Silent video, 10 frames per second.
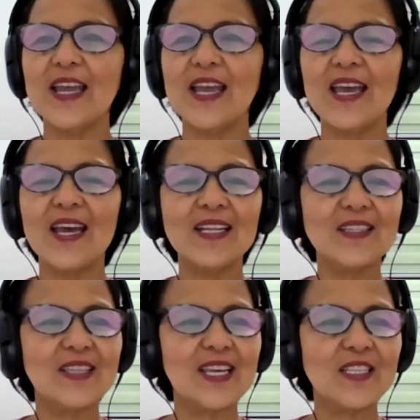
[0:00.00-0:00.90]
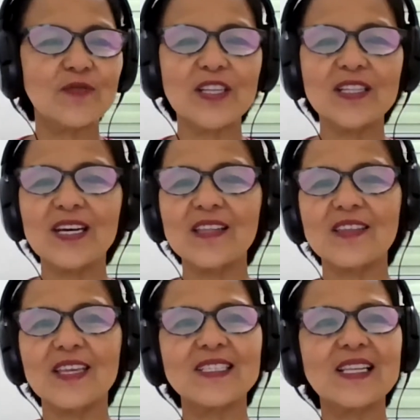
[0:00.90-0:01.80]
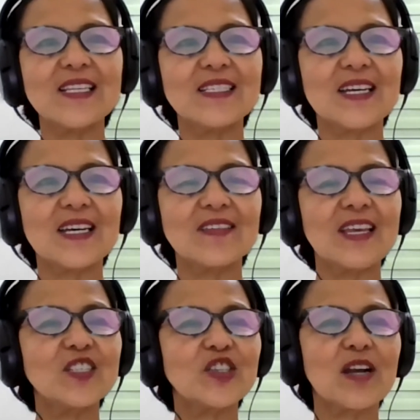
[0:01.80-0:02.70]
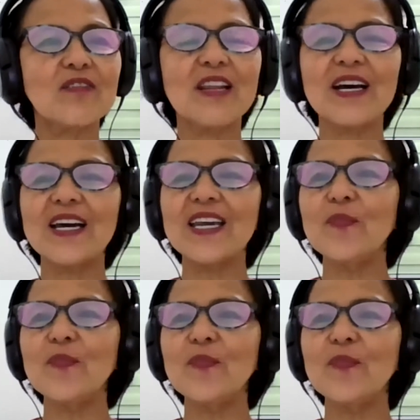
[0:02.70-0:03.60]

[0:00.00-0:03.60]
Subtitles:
And thanks, Vida. Thanks, Lisa. Thanks, Caroline.